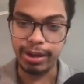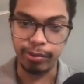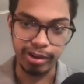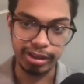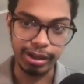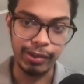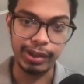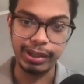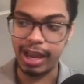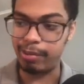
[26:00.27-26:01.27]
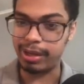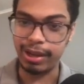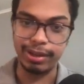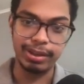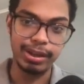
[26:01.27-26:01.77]
a risk on this guy
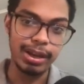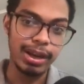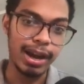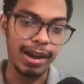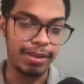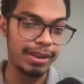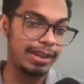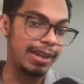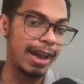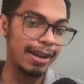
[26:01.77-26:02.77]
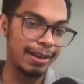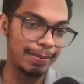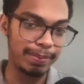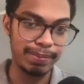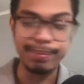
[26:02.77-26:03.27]
because I think he
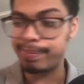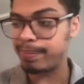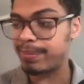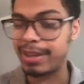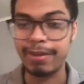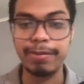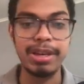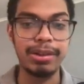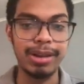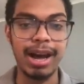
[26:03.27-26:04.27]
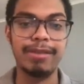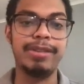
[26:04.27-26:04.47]
can give me a lot of